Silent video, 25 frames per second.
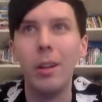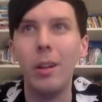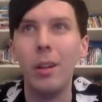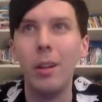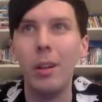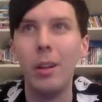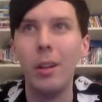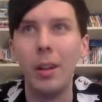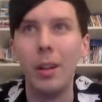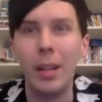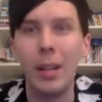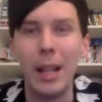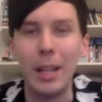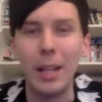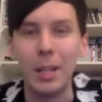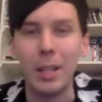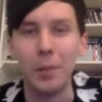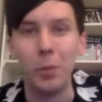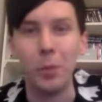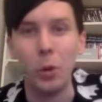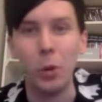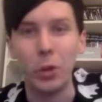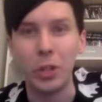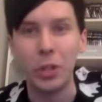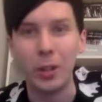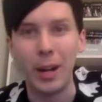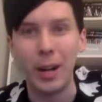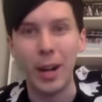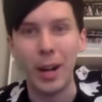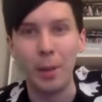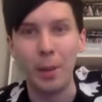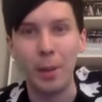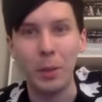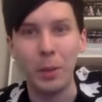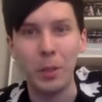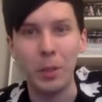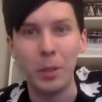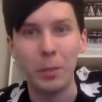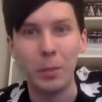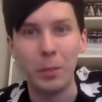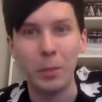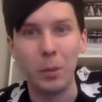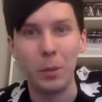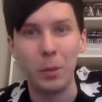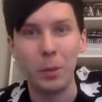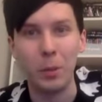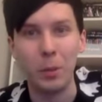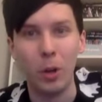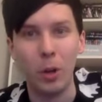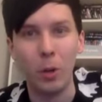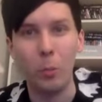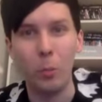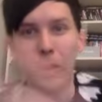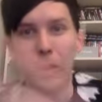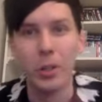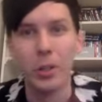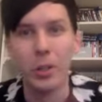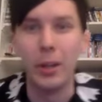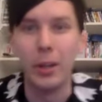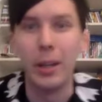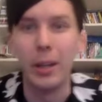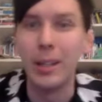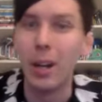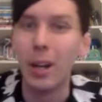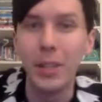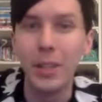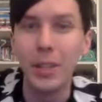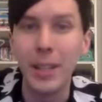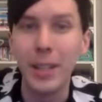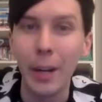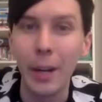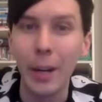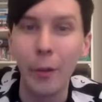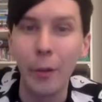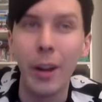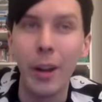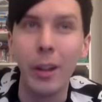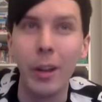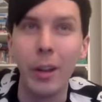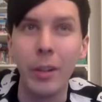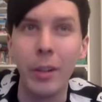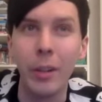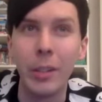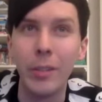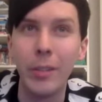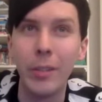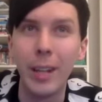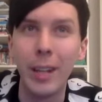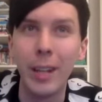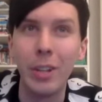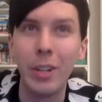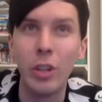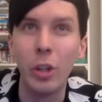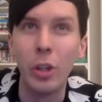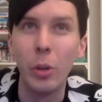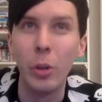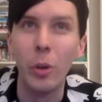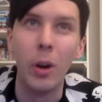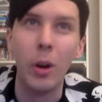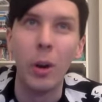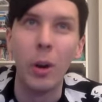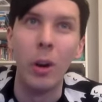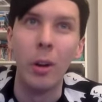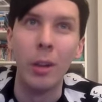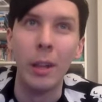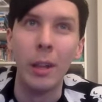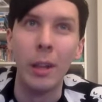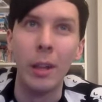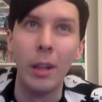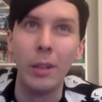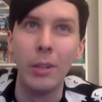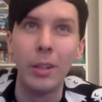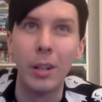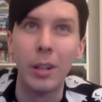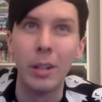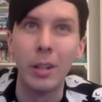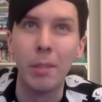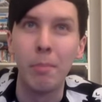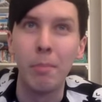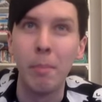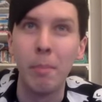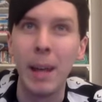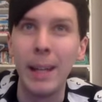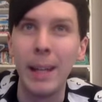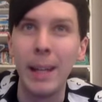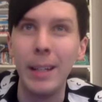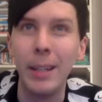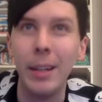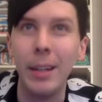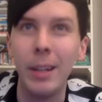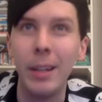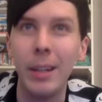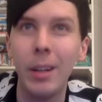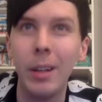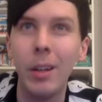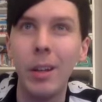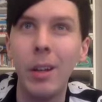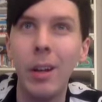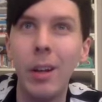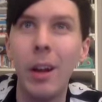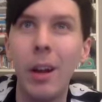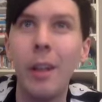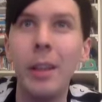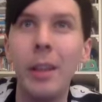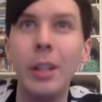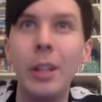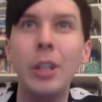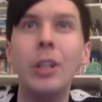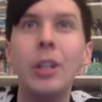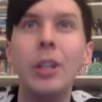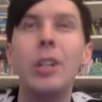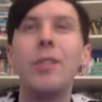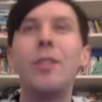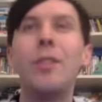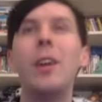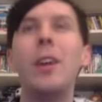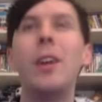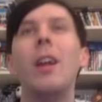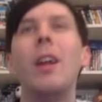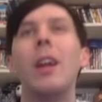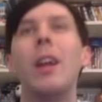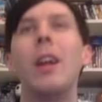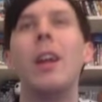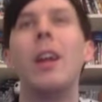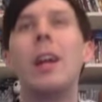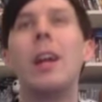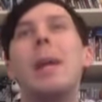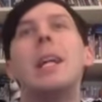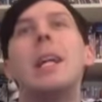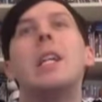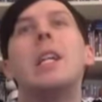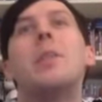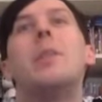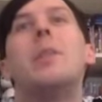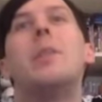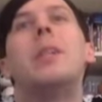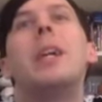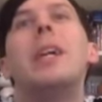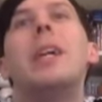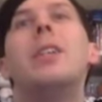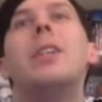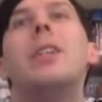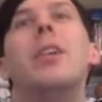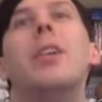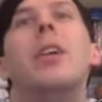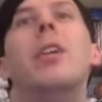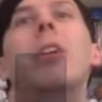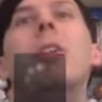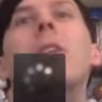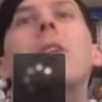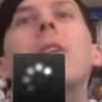Let some water out, put some more hot water in. It's hard to get it right though, because it's too hot. Then you start to bake, and then you just feel like a baked potato.